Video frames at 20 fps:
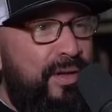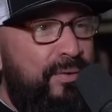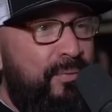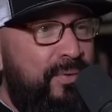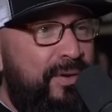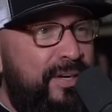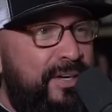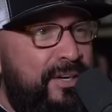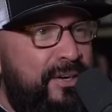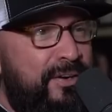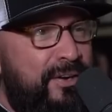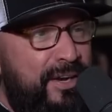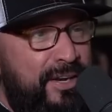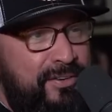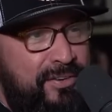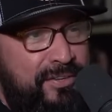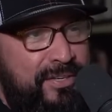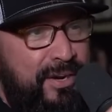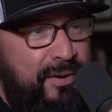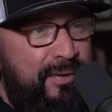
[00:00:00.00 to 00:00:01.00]
What a year.
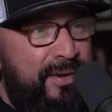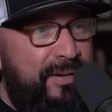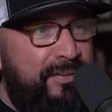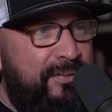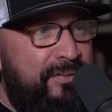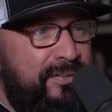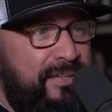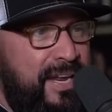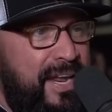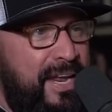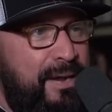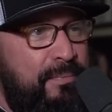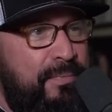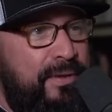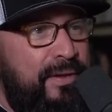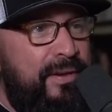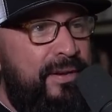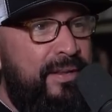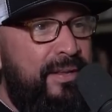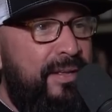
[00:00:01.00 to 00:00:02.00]
Legendary
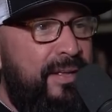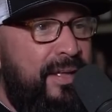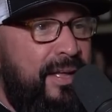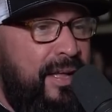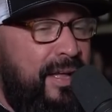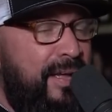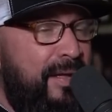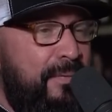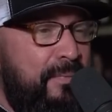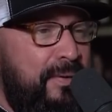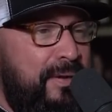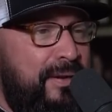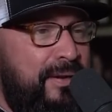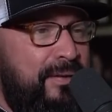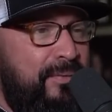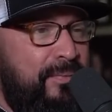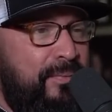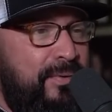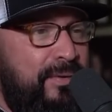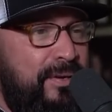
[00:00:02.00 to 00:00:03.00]
Entertainment. I
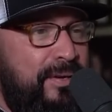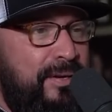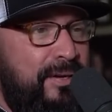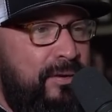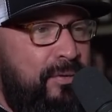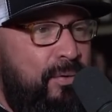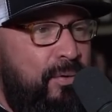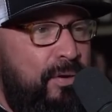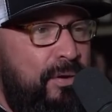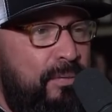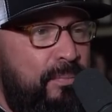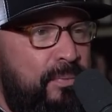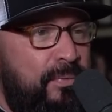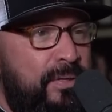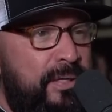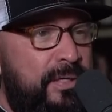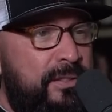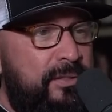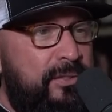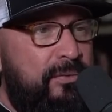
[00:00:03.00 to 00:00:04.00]
mean, what an incredible
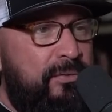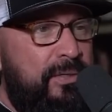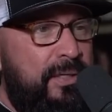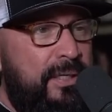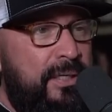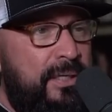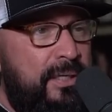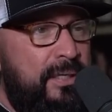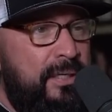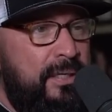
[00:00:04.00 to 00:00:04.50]
history.